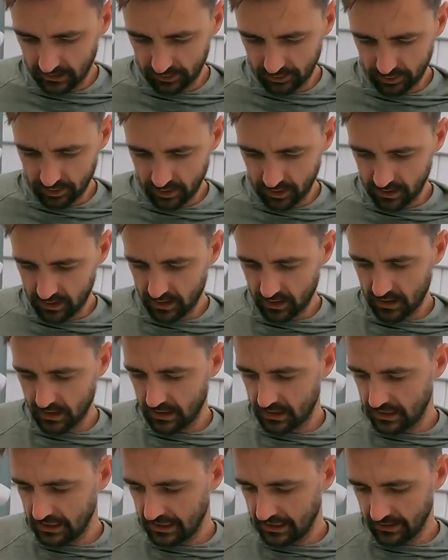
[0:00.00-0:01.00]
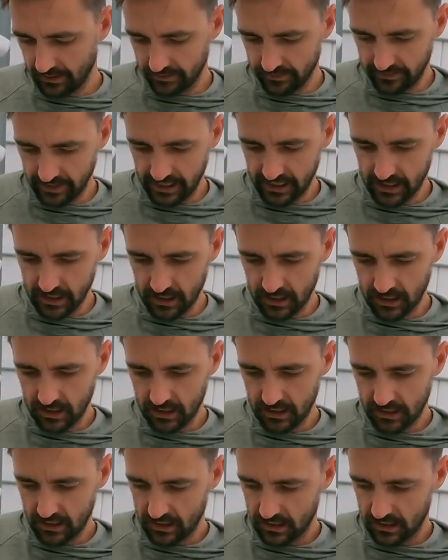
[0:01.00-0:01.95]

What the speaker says: extra wire